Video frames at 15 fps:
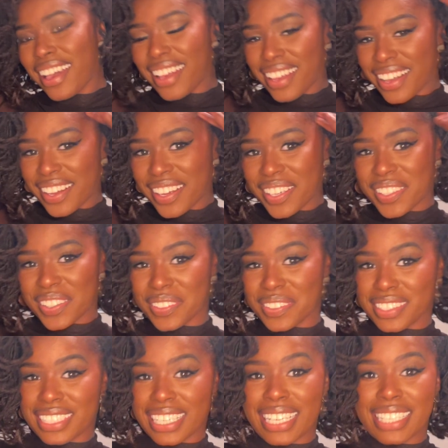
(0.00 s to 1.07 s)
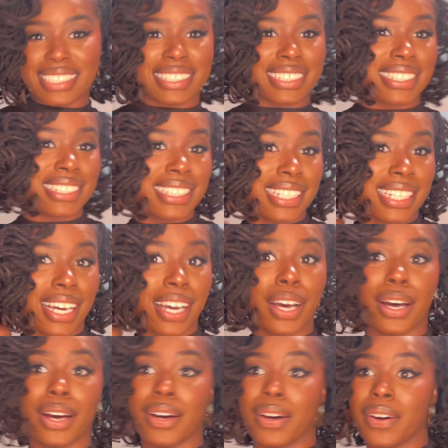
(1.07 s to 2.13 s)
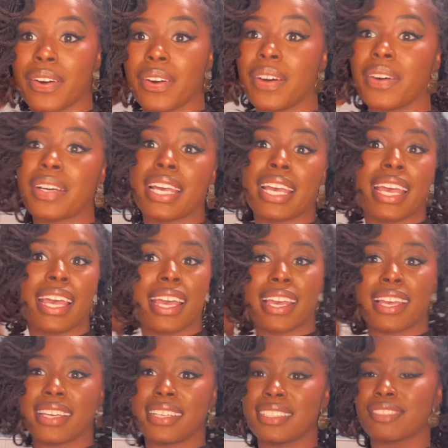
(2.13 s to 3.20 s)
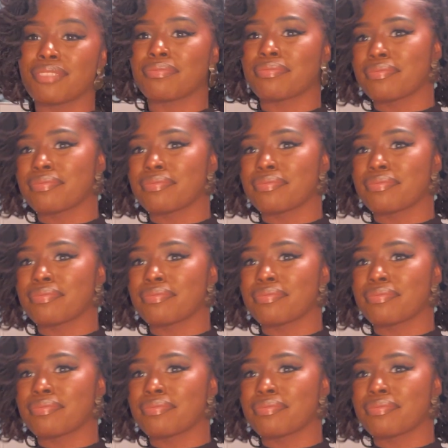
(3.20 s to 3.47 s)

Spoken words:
Oh, let's go, okay?